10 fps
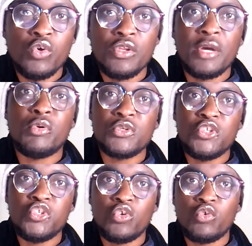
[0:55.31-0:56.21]
the
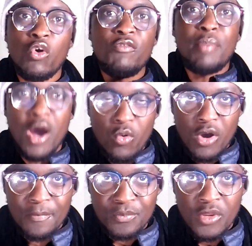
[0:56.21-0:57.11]
position of power.
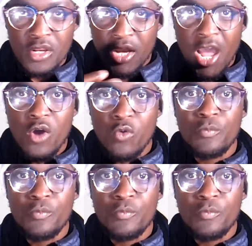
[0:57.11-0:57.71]
Now